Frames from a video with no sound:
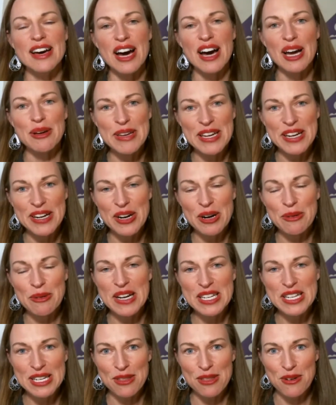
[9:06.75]
I'm here
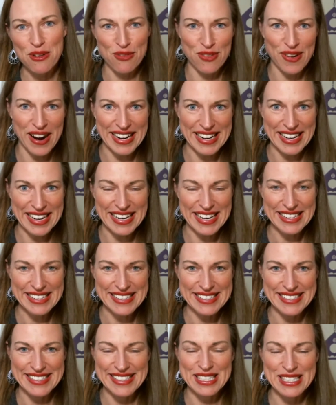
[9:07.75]
Monday through Friday,
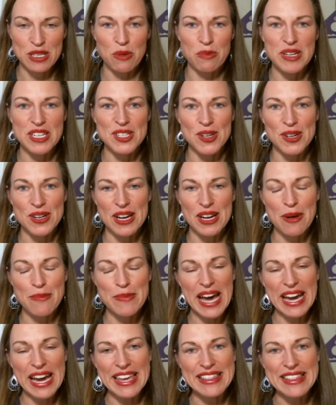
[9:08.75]
so be sure to come
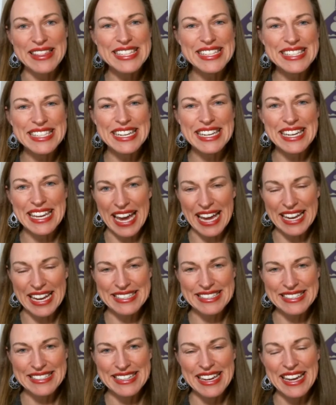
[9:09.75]
back and listen
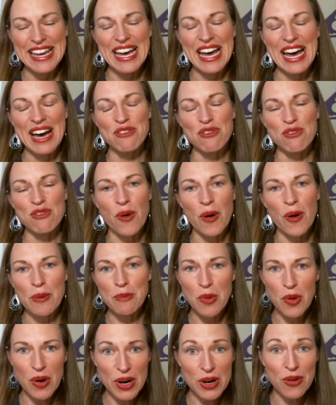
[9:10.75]
again for
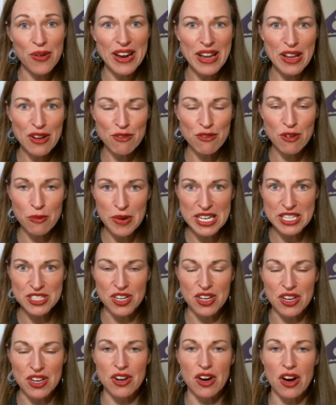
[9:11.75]
more great
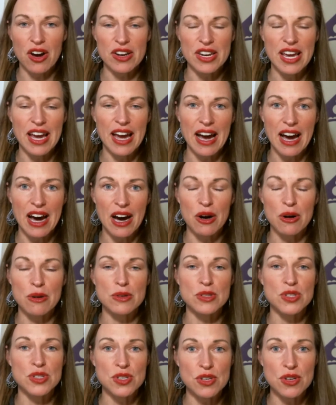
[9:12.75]
information on how
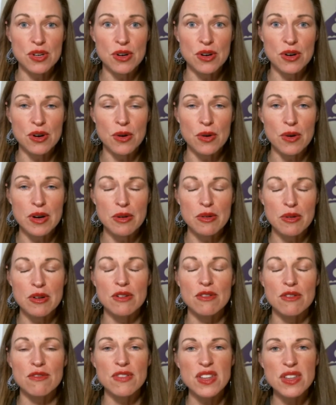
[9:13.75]
to
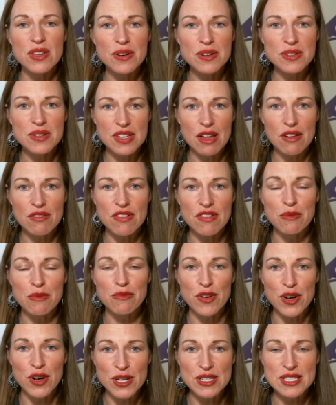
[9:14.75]
fill yourself up
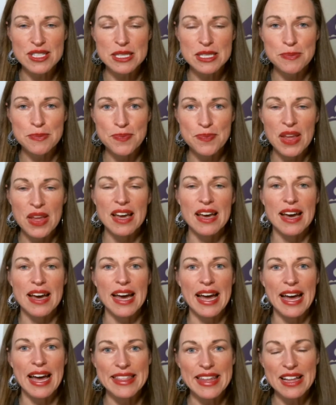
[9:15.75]
first.
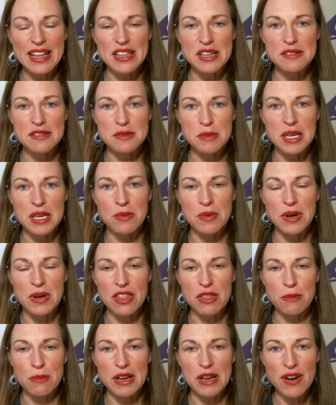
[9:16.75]
And that leaves me
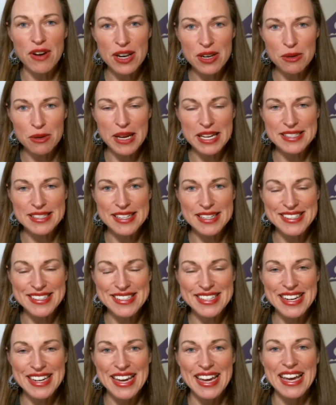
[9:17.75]
with my final
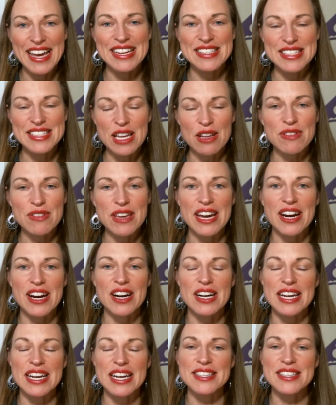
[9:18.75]
message.
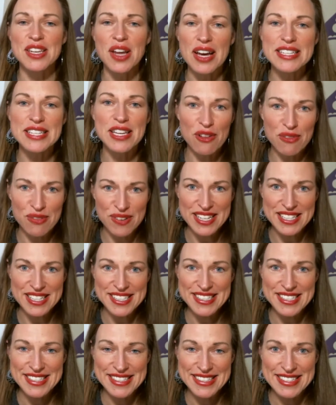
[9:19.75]
Self-care is not selfish.